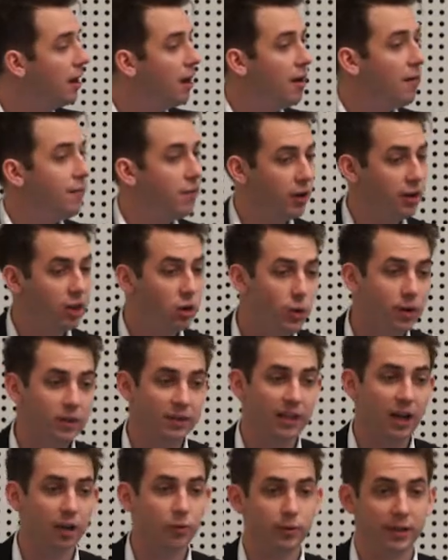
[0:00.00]
Very quickly,
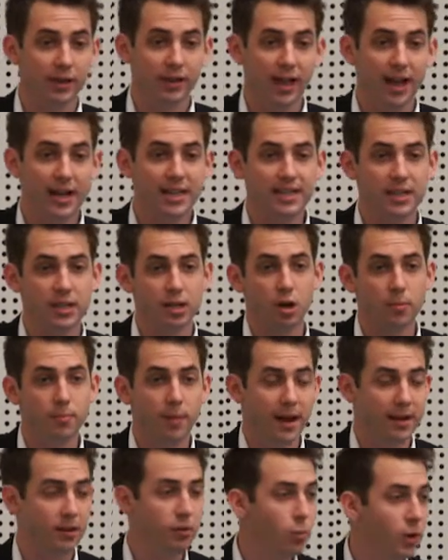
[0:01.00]
I realised that no
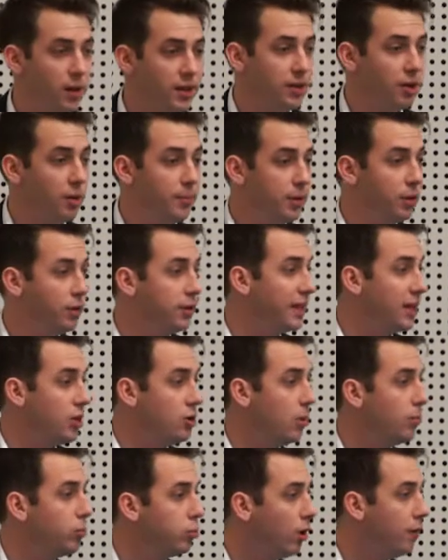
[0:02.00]
matter whether you're building a
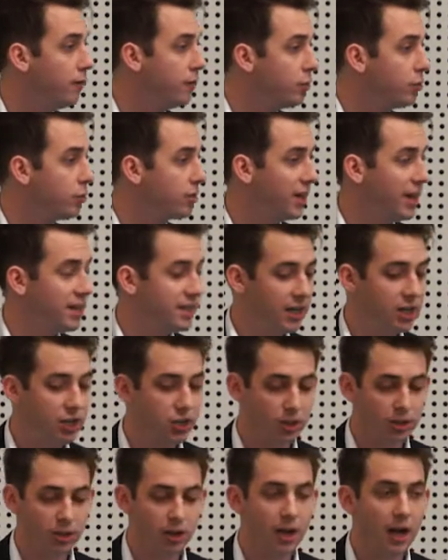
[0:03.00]
non-profit
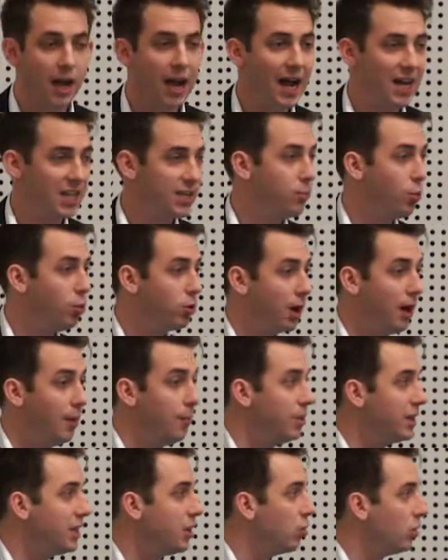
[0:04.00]
organisation, a small
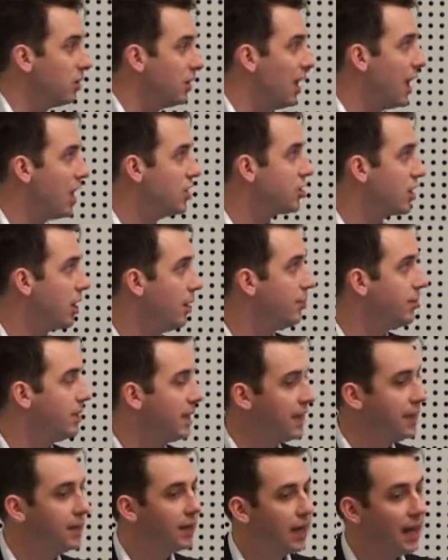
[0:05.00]
company, or a large company,
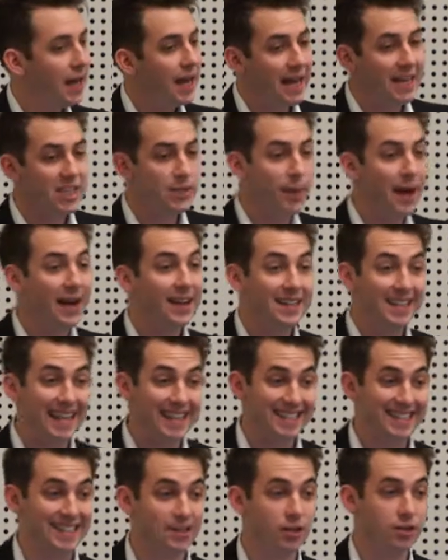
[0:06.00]
it's about
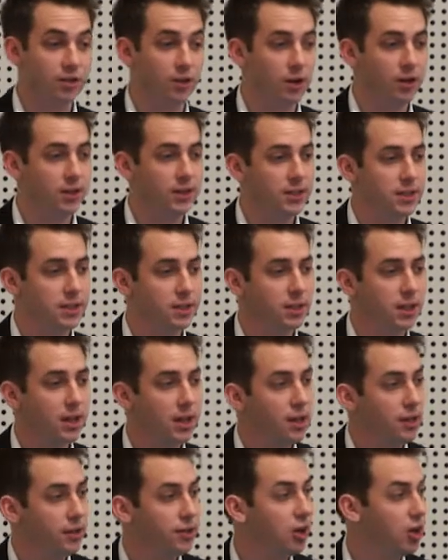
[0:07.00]
connecting the dots.
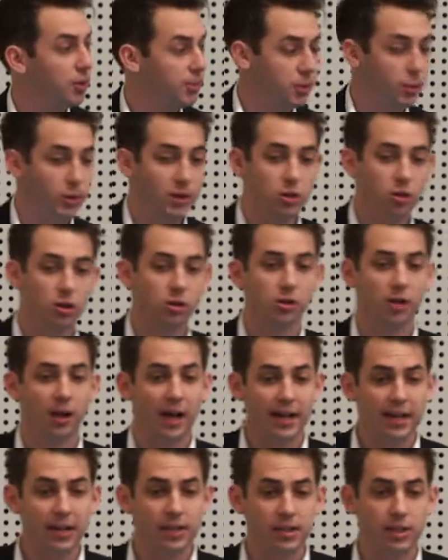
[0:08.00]
The dots between your
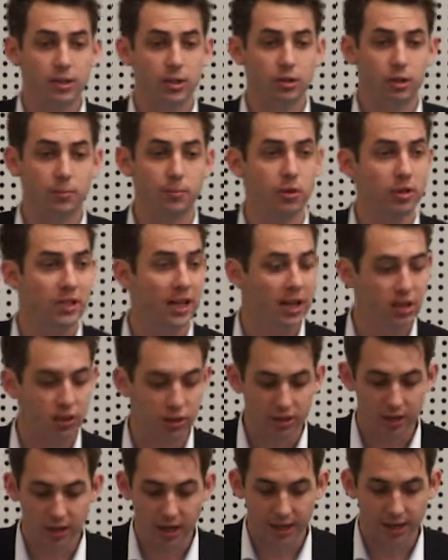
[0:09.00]
client, your communication
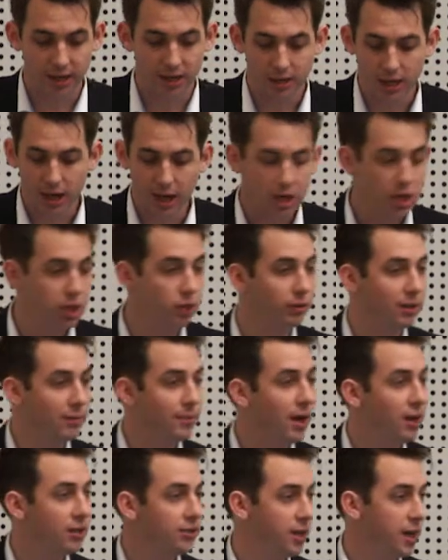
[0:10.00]
data, your
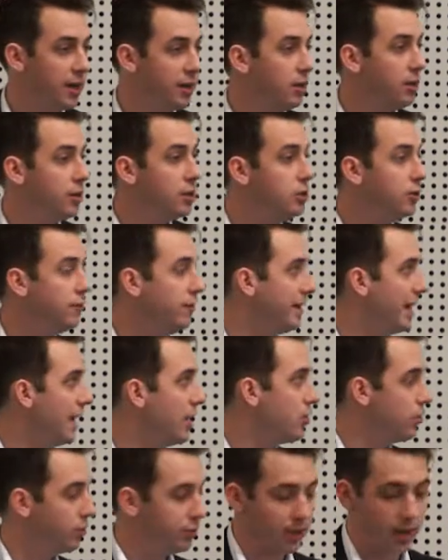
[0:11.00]
email data, your
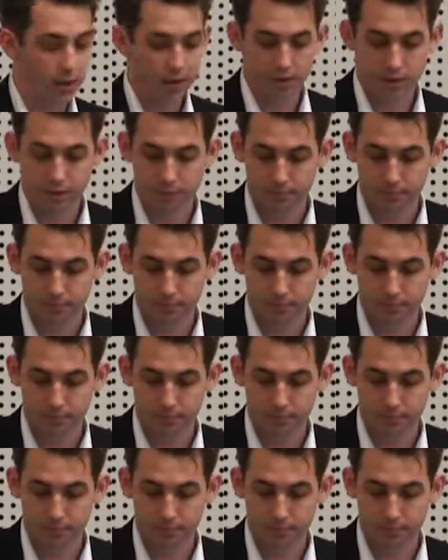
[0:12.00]
financial data.